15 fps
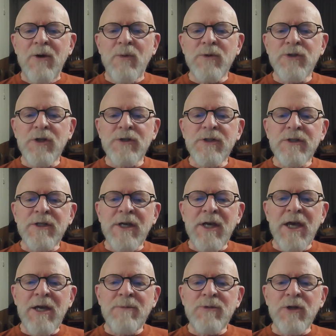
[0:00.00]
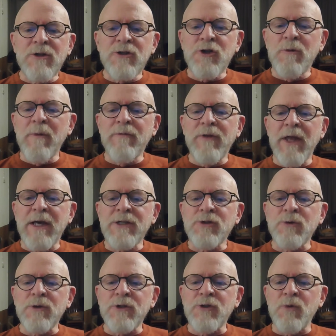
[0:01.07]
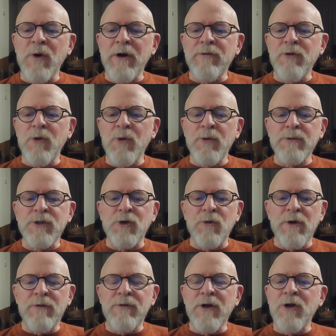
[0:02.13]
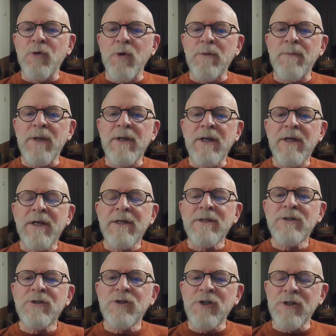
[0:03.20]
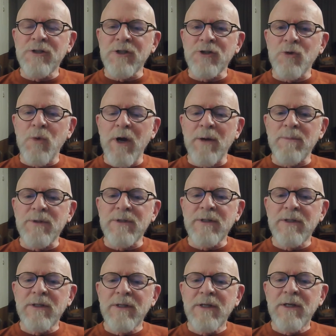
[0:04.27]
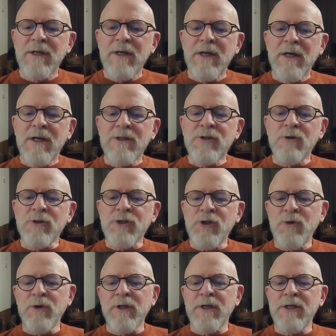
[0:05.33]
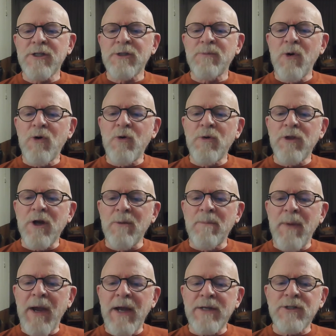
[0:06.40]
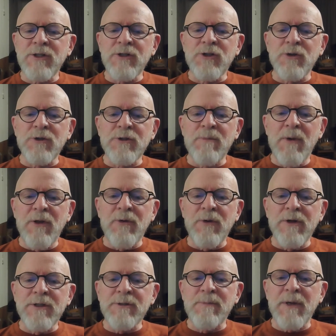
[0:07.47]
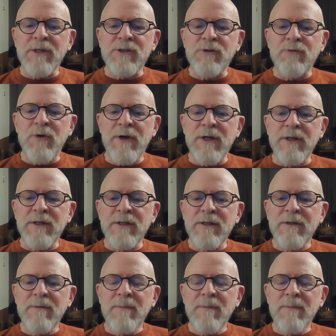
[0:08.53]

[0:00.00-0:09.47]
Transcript: When Jesus came to the tomb of Lazarus, where everyone was grieving and weeping, Jesus wept. So certainly he spoke with compassion to his mother and his best friend.